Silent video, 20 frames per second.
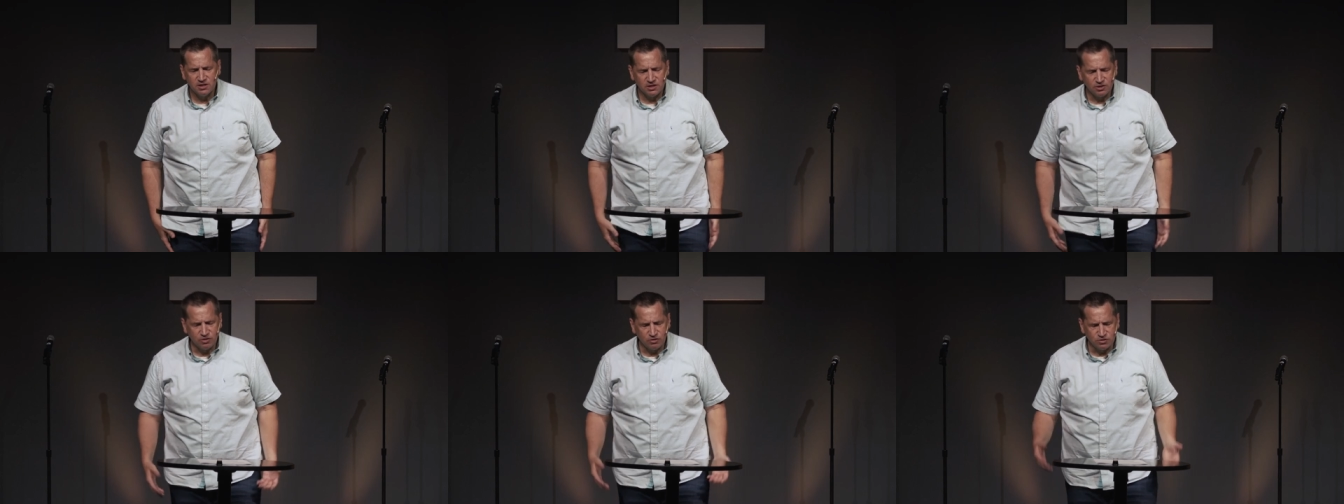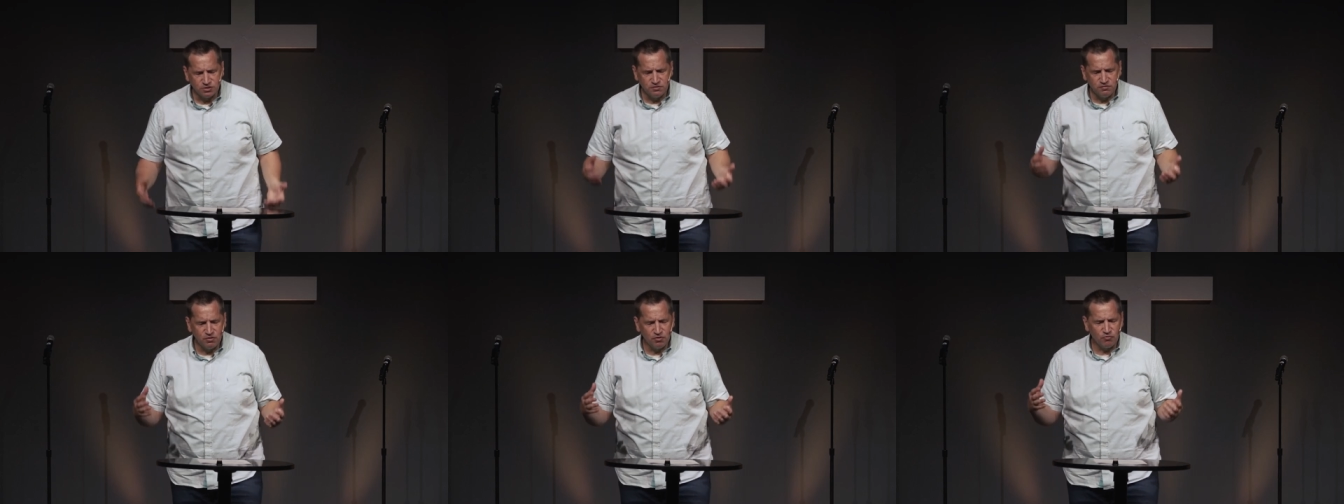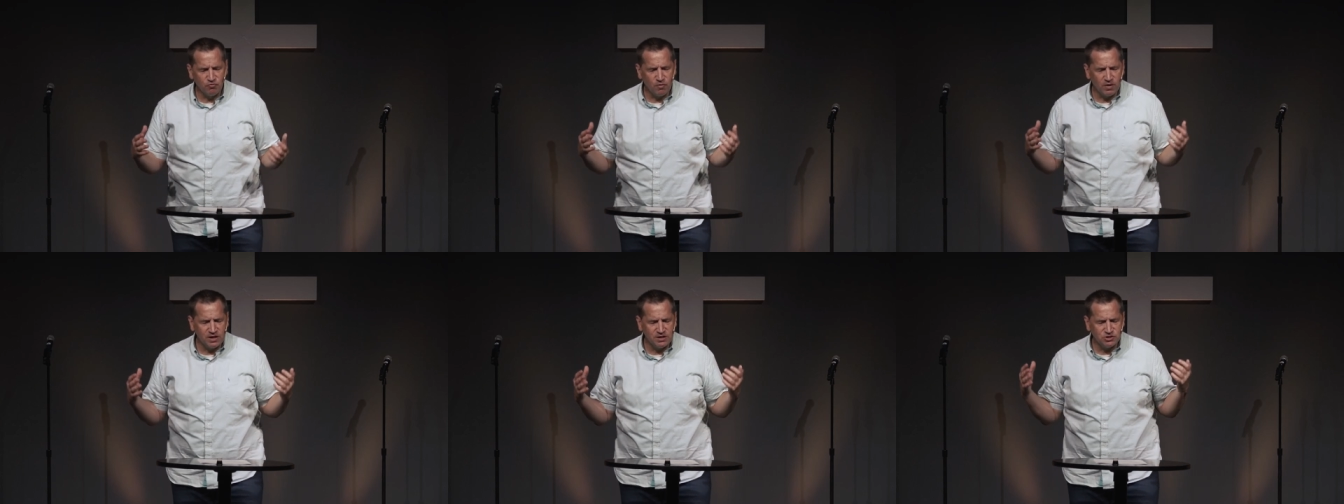those of you
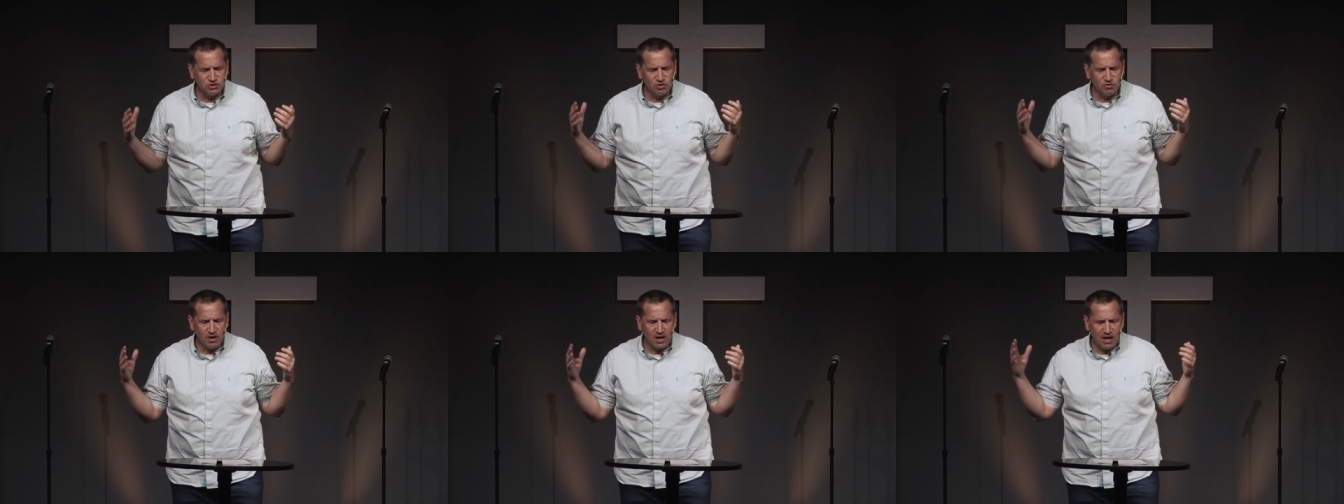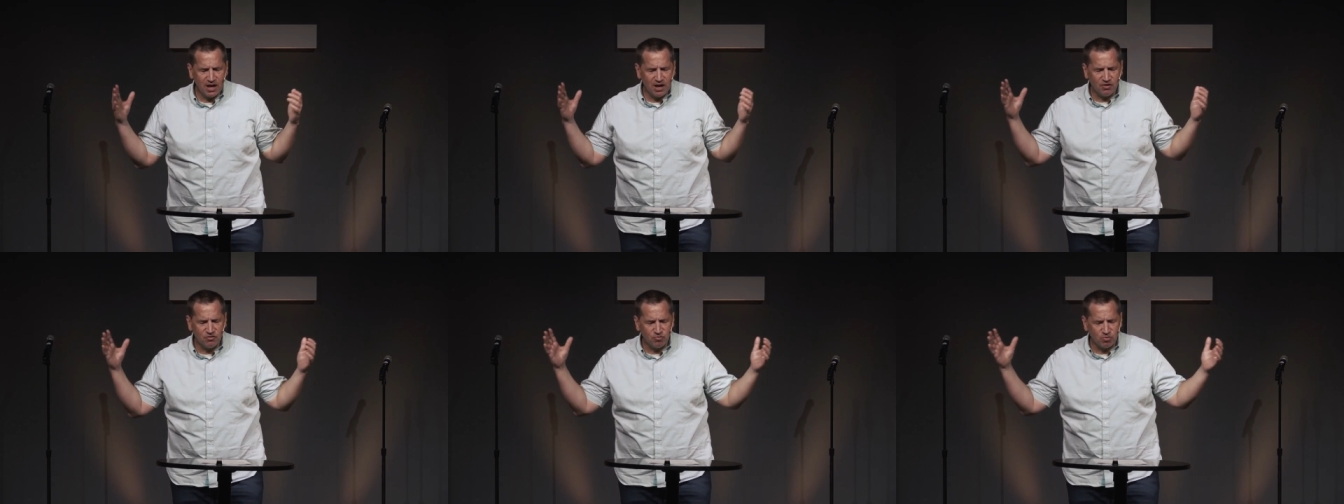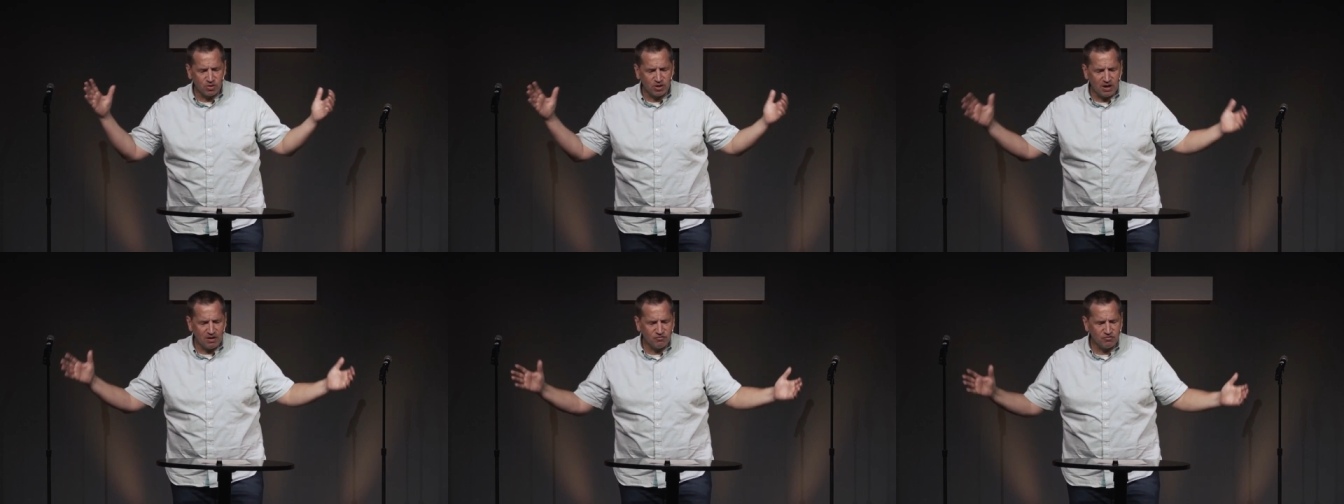who've raised your hands, we're
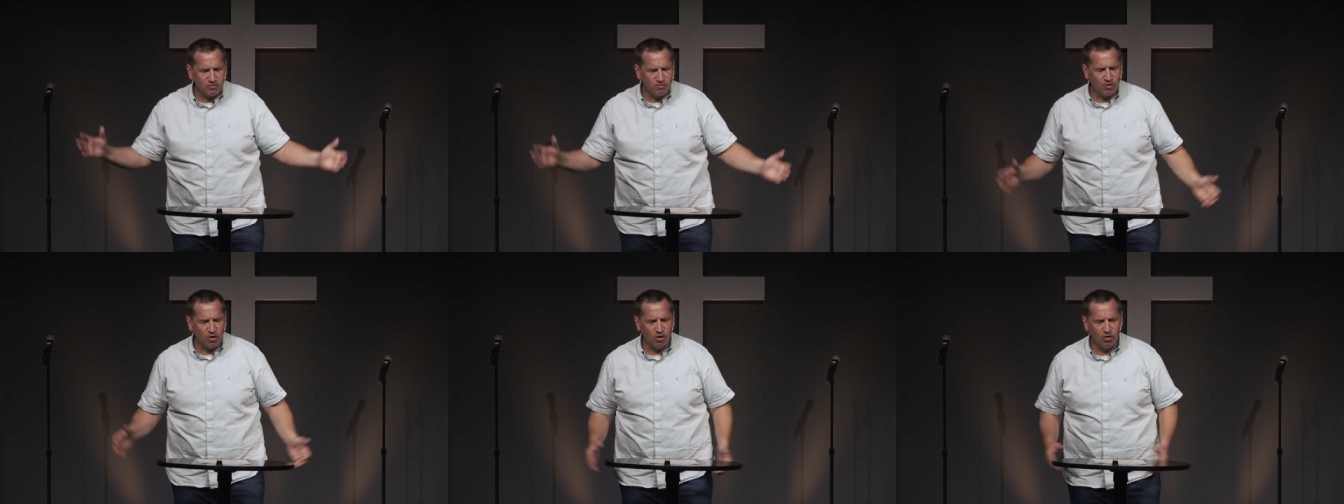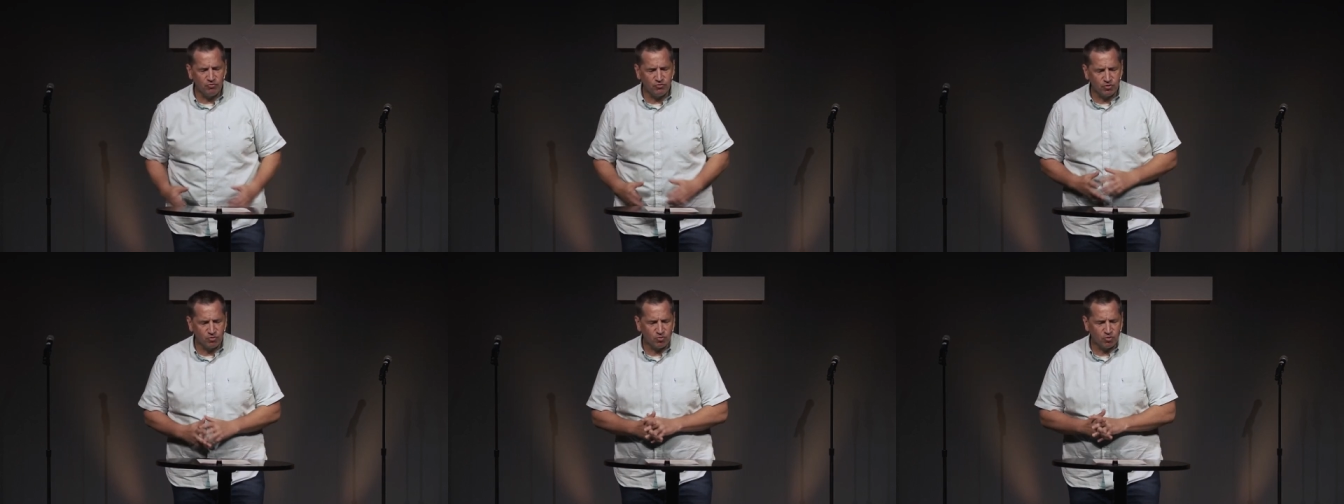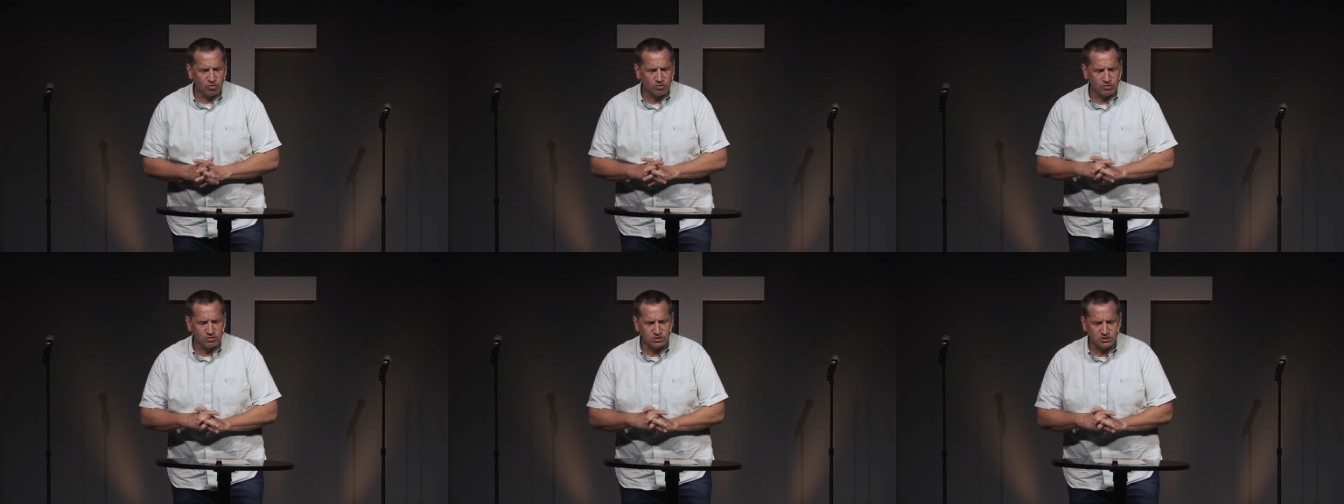going to have some altar
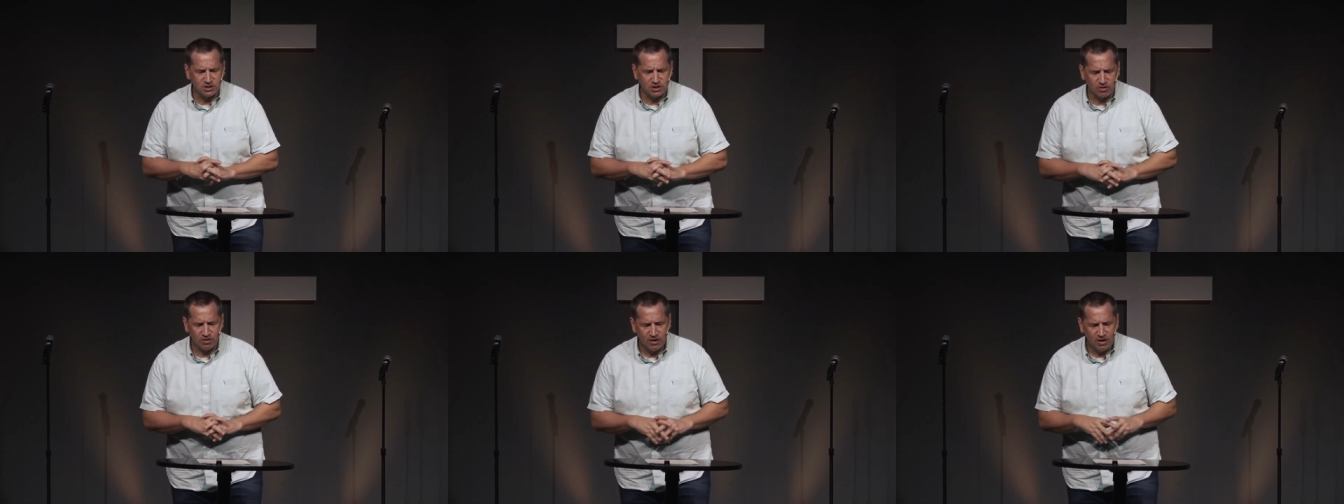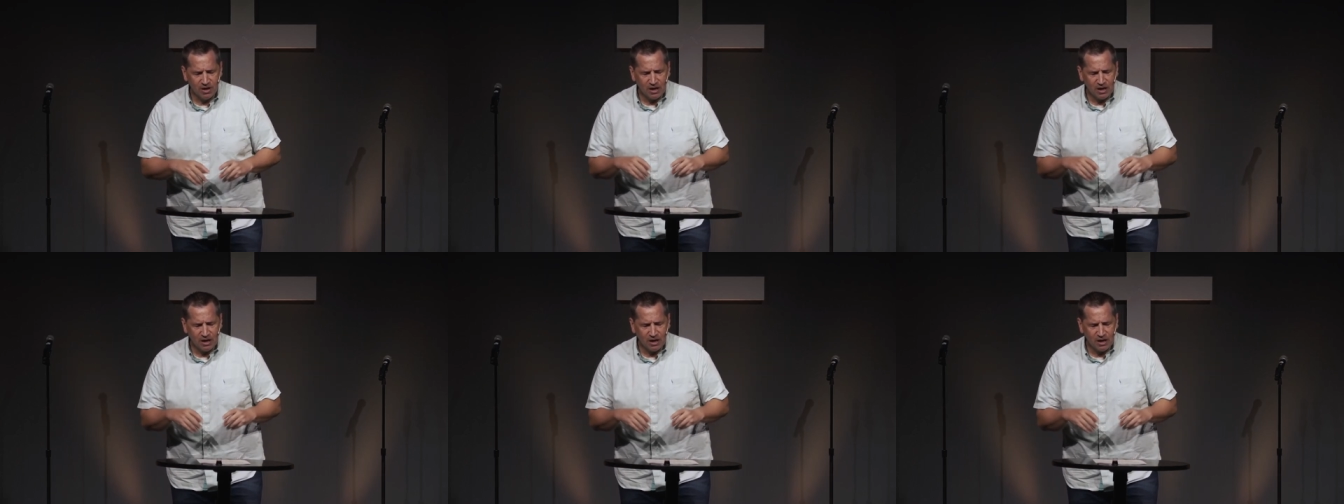workers here.